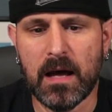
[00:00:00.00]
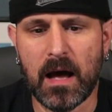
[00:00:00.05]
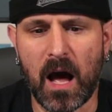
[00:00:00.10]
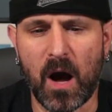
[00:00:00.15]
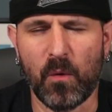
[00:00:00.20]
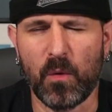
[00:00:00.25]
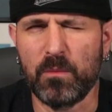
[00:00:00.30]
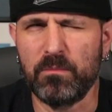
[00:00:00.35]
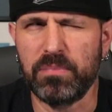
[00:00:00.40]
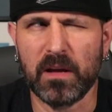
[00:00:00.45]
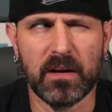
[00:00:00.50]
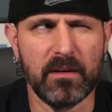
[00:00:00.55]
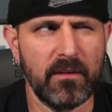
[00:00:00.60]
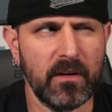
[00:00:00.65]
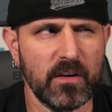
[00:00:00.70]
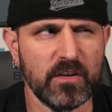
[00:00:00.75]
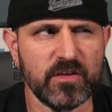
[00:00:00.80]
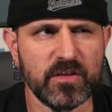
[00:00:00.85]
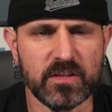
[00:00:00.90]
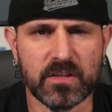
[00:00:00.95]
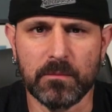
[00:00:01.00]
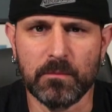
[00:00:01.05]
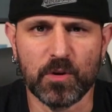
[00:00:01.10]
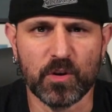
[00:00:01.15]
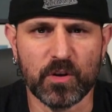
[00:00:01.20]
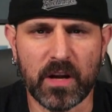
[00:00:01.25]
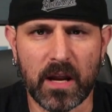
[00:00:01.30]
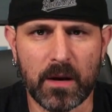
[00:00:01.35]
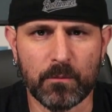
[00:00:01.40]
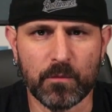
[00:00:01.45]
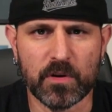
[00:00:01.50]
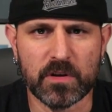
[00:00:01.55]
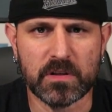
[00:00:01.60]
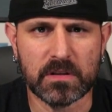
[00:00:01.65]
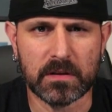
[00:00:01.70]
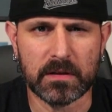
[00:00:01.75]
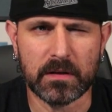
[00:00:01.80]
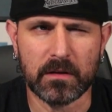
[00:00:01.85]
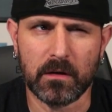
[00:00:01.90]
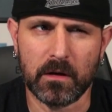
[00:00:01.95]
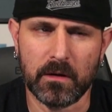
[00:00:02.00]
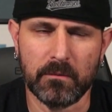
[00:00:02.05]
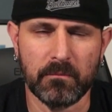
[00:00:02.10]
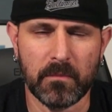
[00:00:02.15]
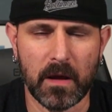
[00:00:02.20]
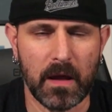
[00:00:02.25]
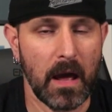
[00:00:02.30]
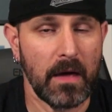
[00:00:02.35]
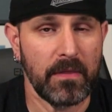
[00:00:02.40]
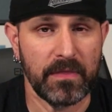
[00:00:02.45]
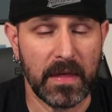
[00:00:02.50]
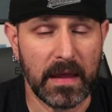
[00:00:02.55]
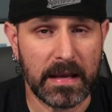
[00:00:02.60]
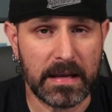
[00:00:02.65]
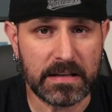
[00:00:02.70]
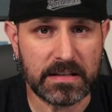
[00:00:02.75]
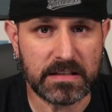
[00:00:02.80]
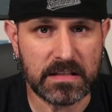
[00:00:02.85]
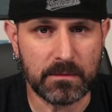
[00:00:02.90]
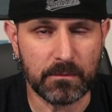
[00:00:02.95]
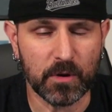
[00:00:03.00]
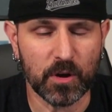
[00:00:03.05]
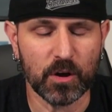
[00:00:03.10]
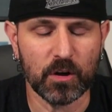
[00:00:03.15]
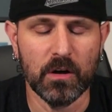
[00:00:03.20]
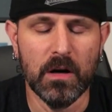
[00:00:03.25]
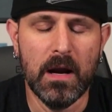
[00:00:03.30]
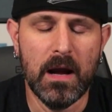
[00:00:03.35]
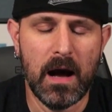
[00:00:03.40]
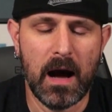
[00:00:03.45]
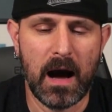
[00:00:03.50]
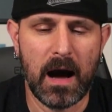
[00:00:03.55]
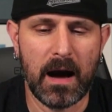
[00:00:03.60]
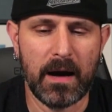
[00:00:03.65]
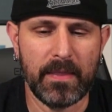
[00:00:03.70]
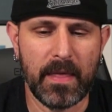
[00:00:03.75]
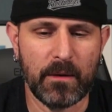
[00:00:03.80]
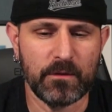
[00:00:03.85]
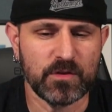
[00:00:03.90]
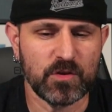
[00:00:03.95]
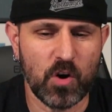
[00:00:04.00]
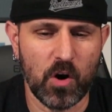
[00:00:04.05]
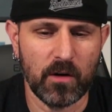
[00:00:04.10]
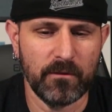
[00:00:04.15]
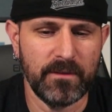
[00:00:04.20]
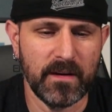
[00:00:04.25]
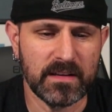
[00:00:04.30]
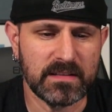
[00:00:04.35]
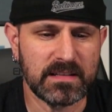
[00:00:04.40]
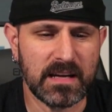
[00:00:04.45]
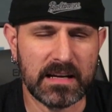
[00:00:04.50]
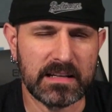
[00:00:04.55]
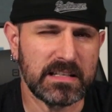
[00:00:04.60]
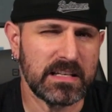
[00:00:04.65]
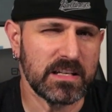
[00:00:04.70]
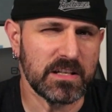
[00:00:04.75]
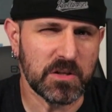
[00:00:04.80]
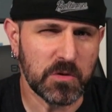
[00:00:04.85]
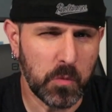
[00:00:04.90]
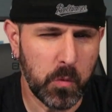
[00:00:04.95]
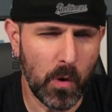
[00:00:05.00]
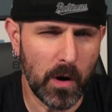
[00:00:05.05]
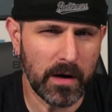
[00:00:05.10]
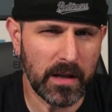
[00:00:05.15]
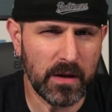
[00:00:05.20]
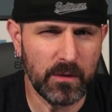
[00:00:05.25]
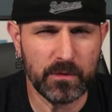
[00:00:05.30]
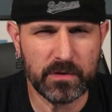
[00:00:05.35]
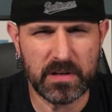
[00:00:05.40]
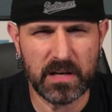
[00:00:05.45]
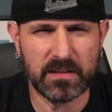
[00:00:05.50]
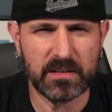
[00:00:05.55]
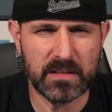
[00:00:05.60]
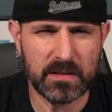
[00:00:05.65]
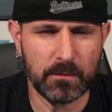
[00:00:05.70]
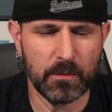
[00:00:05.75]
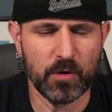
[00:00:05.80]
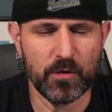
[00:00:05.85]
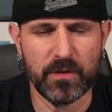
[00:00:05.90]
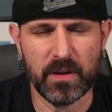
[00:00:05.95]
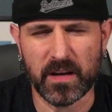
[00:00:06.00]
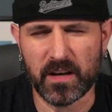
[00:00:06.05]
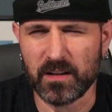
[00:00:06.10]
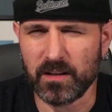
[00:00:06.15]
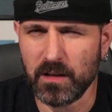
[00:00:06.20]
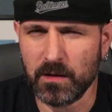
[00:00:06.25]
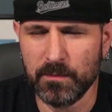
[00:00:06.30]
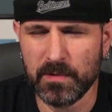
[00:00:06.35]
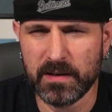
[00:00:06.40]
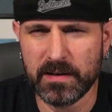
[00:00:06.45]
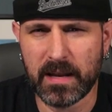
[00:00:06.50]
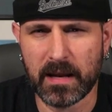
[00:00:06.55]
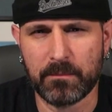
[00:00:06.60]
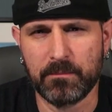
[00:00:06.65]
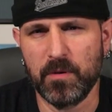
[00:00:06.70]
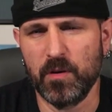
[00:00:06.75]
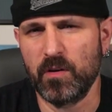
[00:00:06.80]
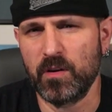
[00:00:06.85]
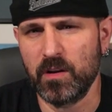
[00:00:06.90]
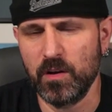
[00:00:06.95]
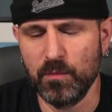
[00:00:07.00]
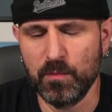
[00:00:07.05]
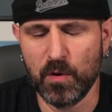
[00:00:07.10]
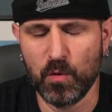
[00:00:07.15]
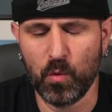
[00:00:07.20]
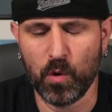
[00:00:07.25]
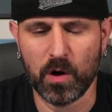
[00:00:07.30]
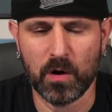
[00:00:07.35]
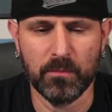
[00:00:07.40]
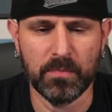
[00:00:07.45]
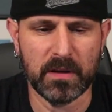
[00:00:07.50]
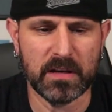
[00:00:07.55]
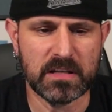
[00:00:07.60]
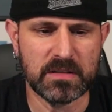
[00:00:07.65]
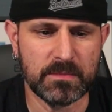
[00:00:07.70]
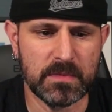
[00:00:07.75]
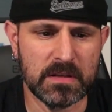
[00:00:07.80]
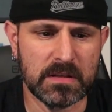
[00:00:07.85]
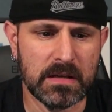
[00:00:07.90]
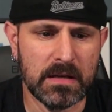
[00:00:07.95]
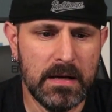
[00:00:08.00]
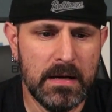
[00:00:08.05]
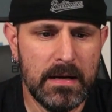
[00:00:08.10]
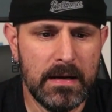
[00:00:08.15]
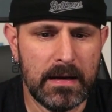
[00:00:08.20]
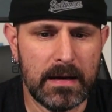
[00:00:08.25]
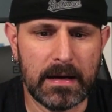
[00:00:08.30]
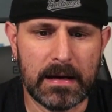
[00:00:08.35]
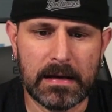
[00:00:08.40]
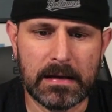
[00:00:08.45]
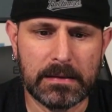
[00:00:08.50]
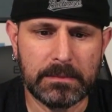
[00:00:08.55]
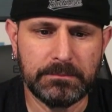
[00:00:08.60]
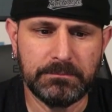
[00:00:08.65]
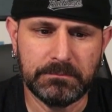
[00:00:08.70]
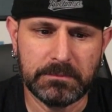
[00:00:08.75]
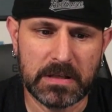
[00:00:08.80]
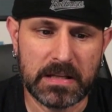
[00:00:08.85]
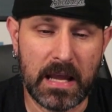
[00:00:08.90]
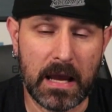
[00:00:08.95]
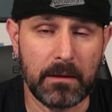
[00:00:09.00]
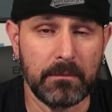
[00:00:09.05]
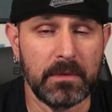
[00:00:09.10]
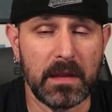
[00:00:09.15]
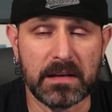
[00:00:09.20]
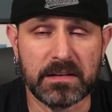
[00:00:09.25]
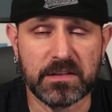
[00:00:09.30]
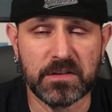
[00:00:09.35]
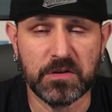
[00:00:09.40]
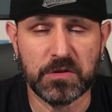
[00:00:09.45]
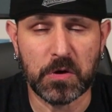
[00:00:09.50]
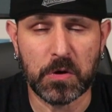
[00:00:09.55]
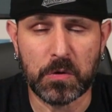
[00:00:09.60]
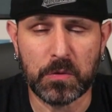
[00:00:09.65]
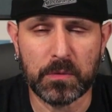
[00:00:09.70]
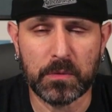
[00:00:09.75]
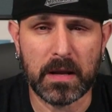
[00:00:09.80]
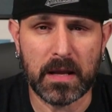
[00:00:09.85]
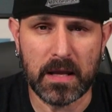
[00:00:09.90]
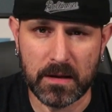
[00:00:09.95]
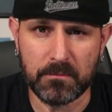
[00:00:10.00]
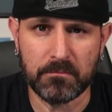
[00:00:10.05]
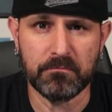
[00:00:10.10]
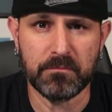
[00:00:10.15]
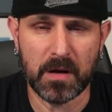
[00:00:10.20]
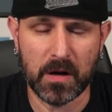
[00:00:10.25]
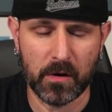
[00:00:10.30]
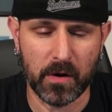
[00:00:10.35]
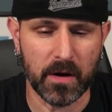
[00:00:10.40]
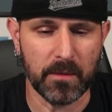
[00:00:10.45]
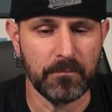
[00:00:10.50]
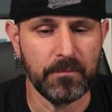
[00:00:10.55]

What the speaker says: We played a very similar game recently, or I think it's similar, and that was Scarface 1920, which has a similar thing, a little bit of deck building, a little bit of worker placement. But yeah, that's Dune Imperium.